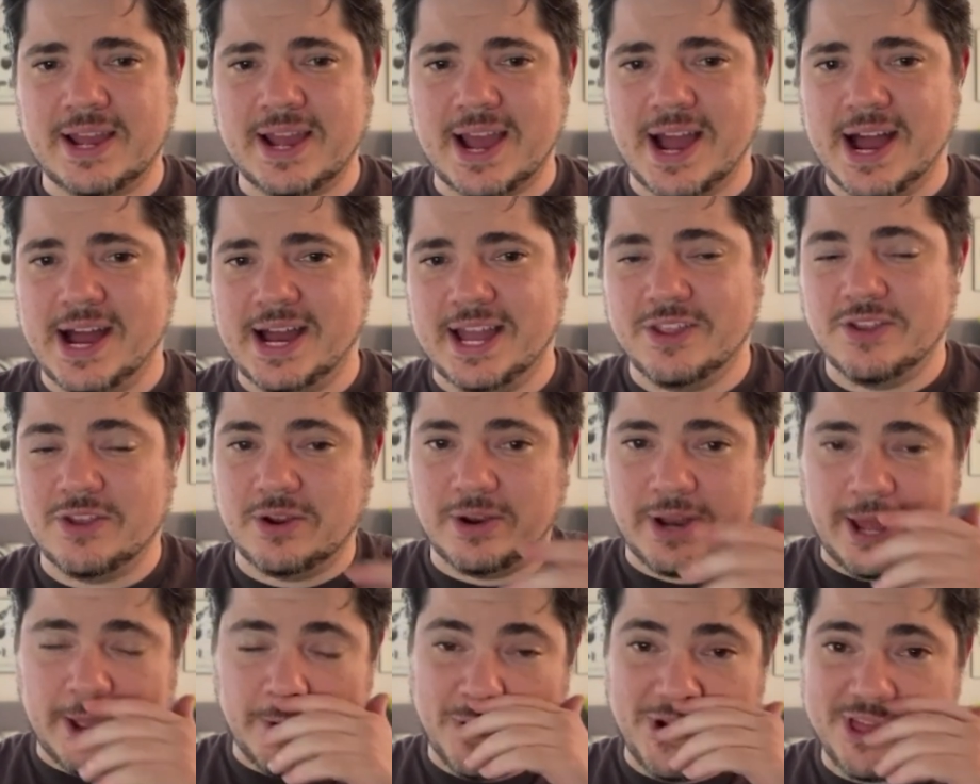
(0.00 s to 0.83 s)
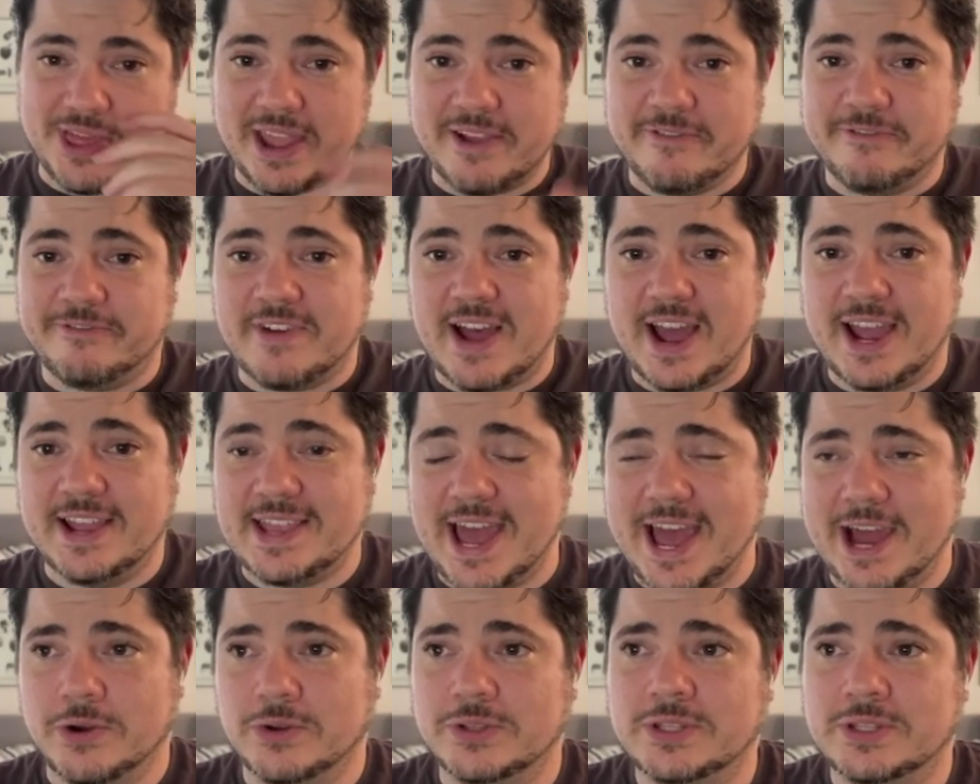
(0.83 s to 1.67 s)
And like when they find
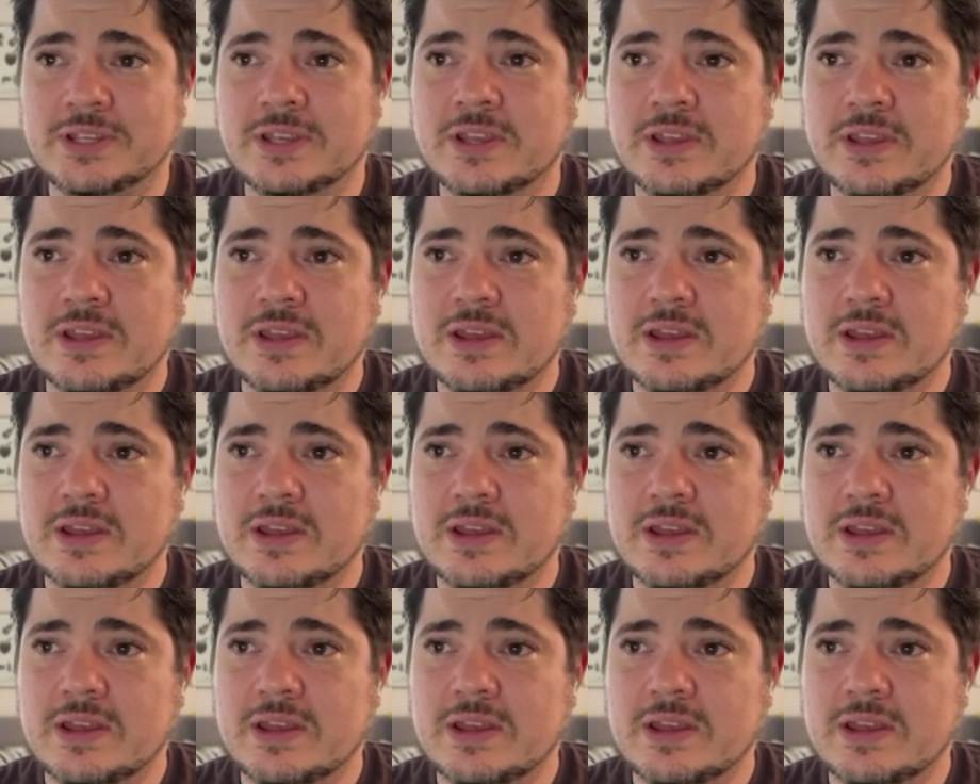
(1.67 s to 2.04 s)
out,